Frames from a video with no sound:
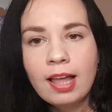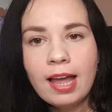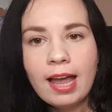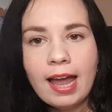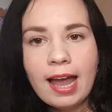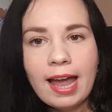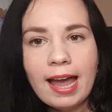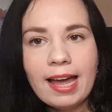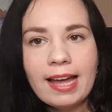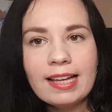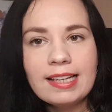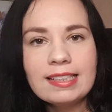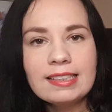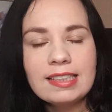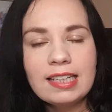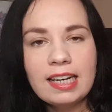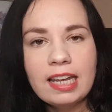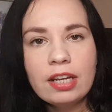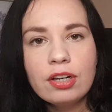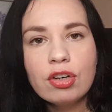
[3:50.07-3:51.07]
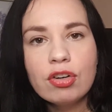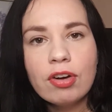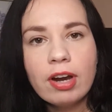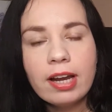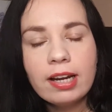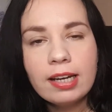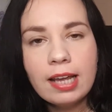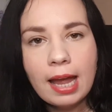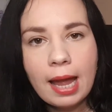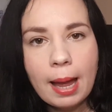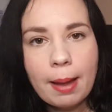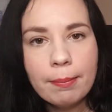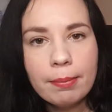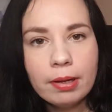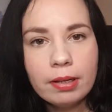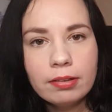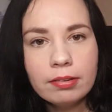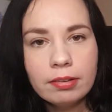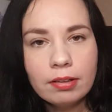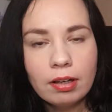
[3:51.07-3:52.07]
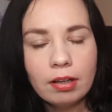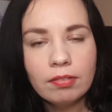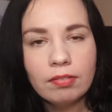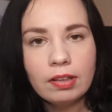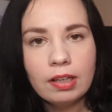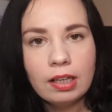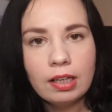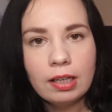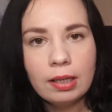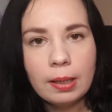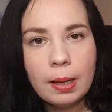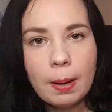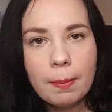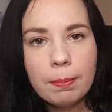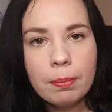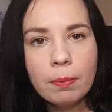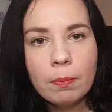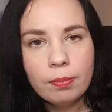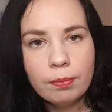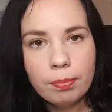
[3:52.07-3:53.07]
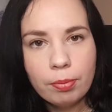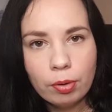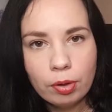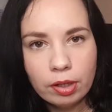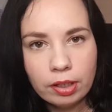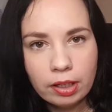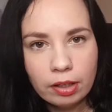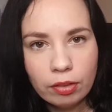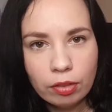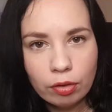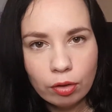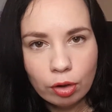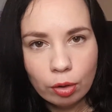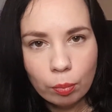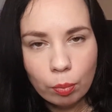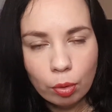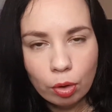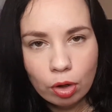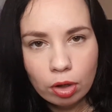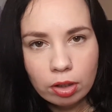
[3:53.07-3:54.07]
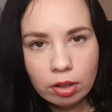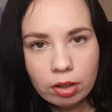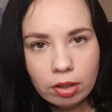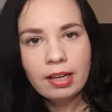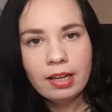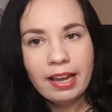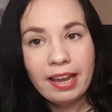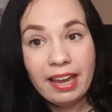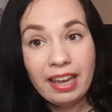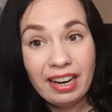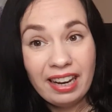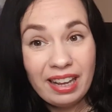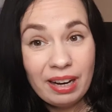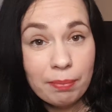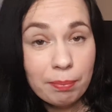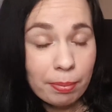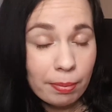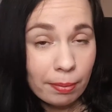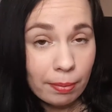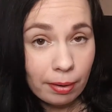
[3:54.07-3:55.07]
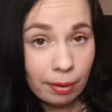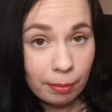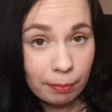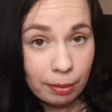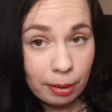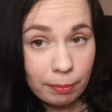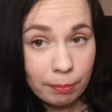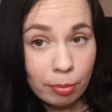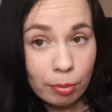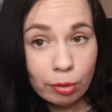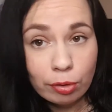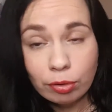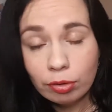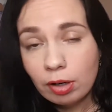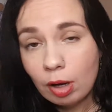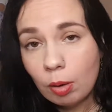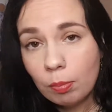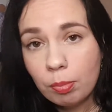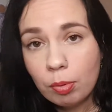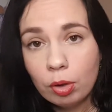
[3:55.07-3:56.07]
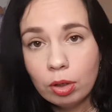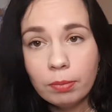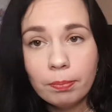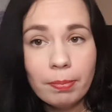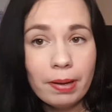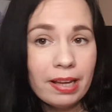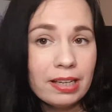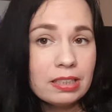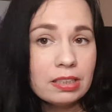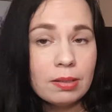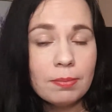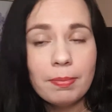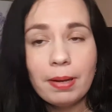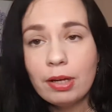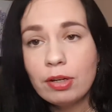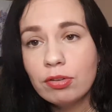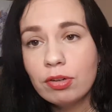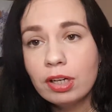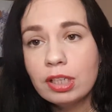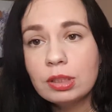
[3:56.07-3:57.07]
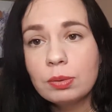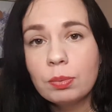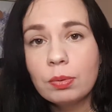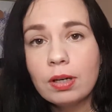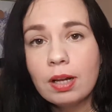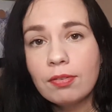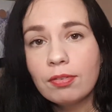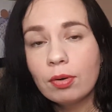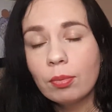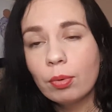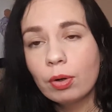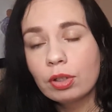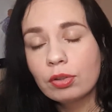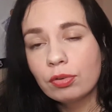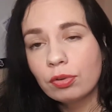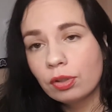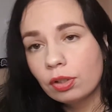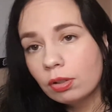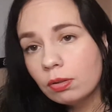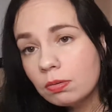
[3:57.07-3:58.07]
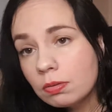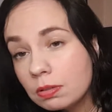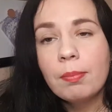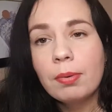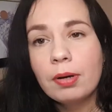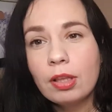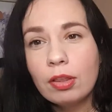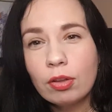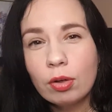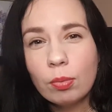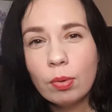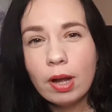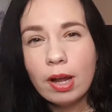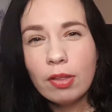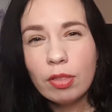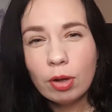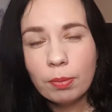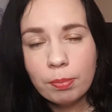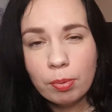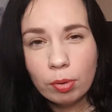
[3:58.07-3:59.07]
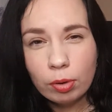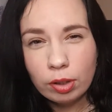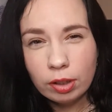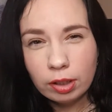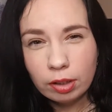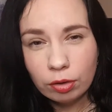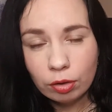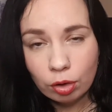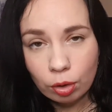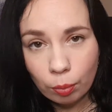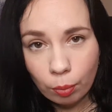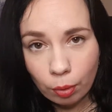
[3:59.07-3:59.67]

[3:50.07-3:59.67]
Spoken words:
has an ingrained habit of getting up, putting in their work, an input or output based matrix, whatever works for you. But either way, they're putting in their